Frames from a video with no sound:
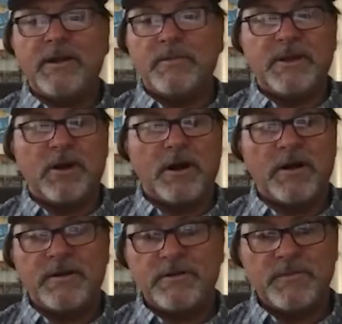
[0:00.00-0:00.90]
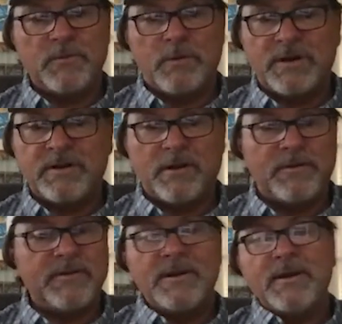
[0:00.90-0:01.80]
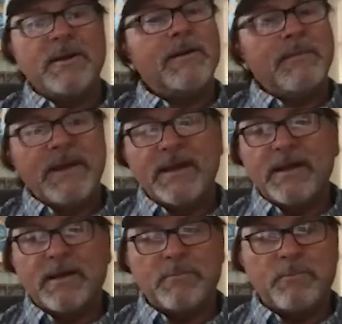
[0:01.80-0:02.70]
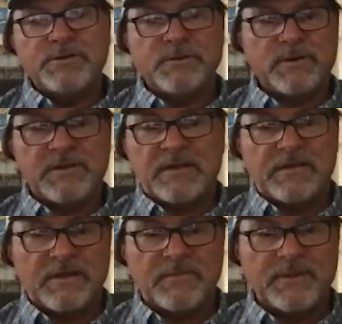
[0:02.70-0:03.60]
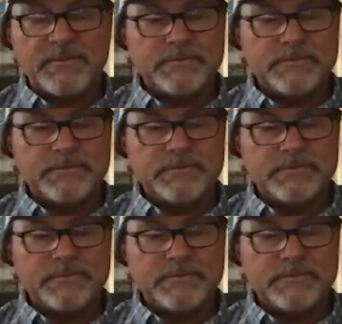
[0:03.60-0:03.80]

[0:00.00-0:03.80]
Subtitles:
it'll be gone, and you'll be one going, man, I wish I would have said something.